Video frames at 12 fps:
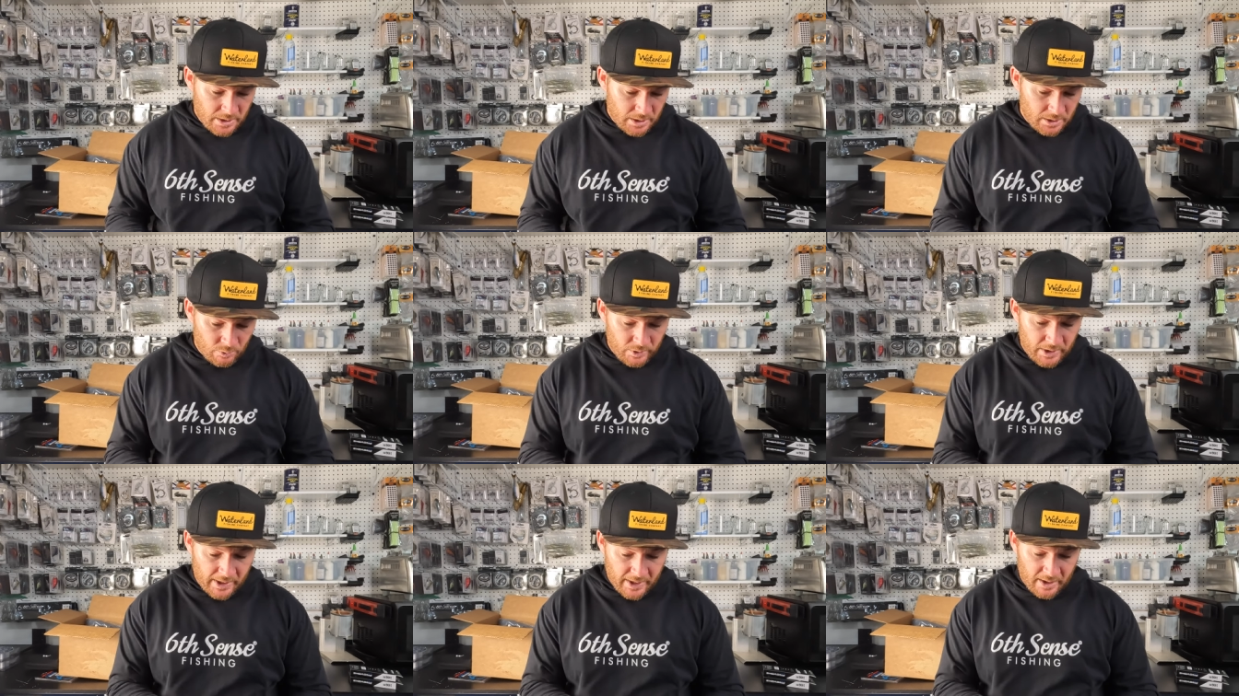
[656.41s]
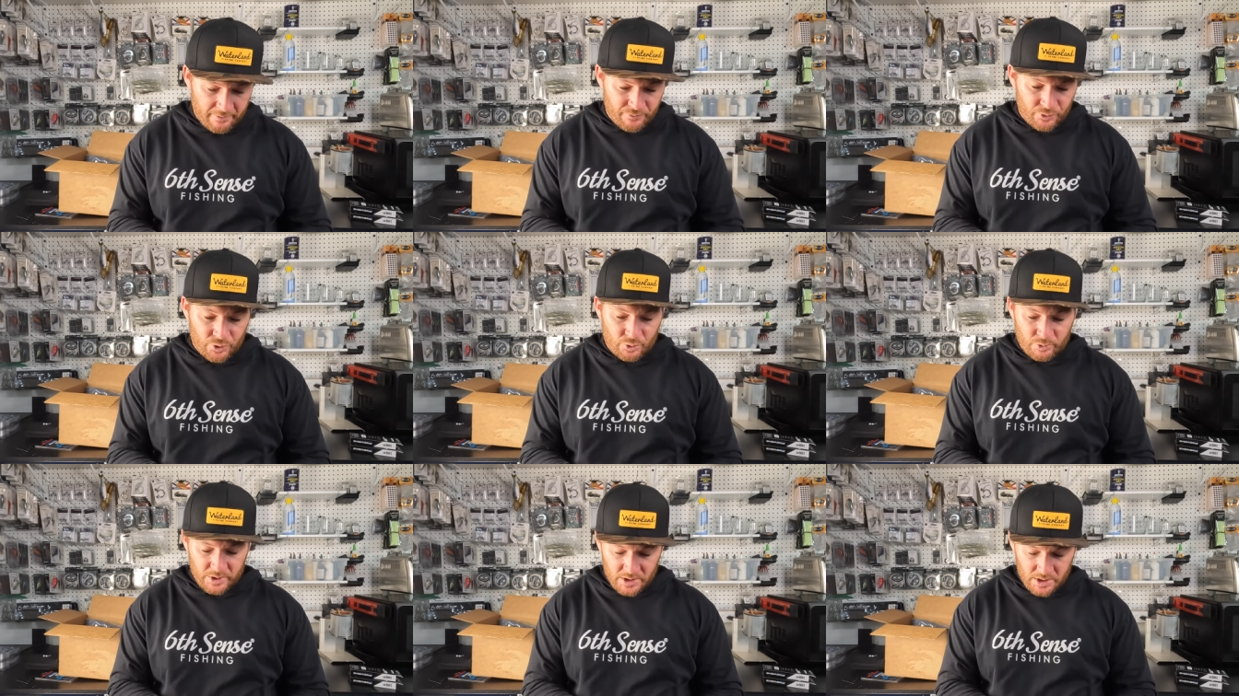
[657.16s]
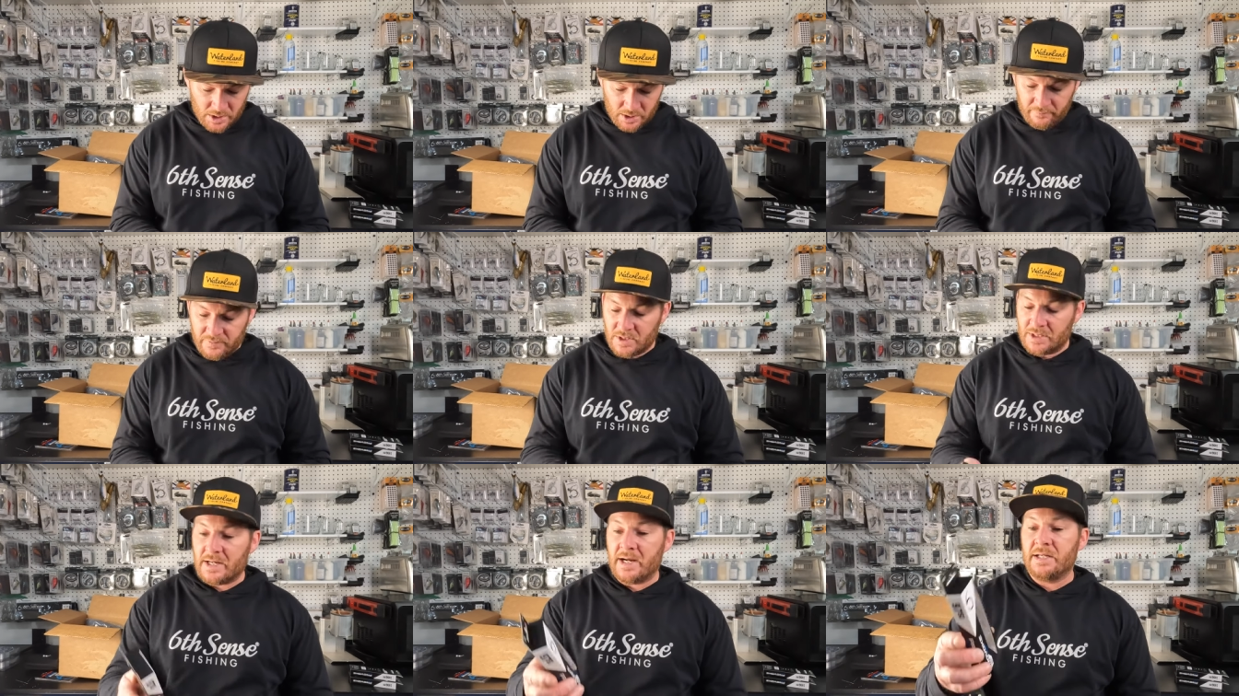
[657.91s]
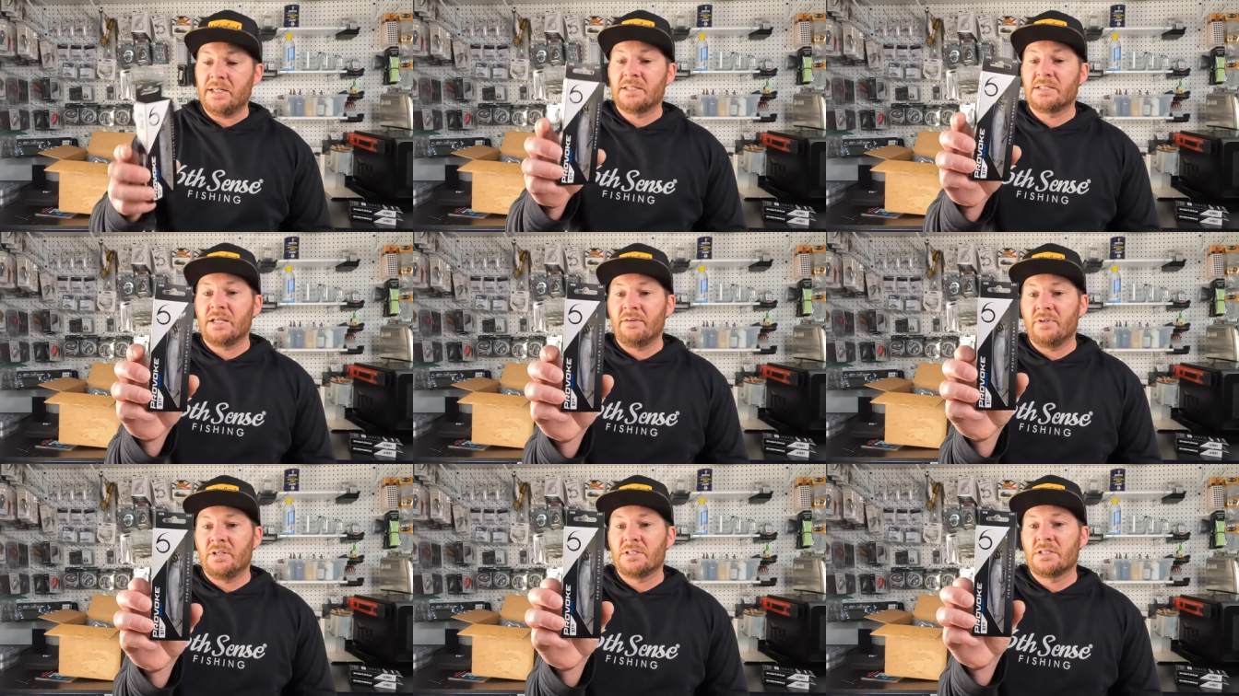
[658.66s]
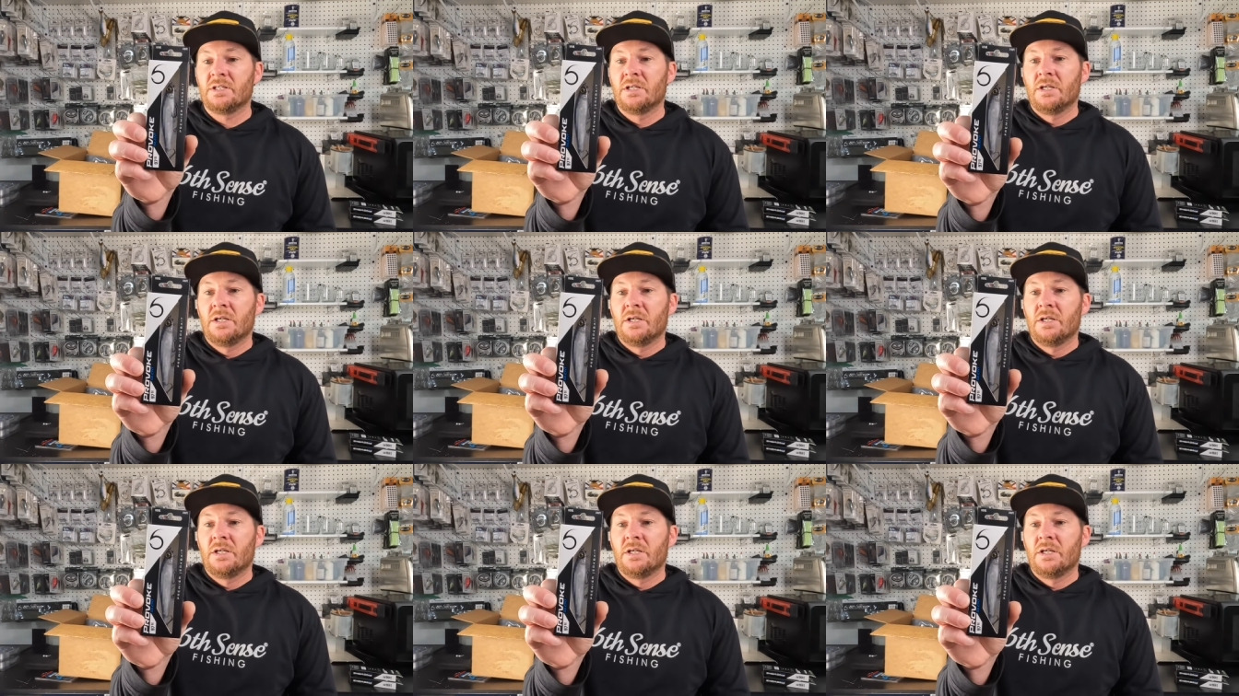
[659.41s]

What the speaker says: then we have three of the 97s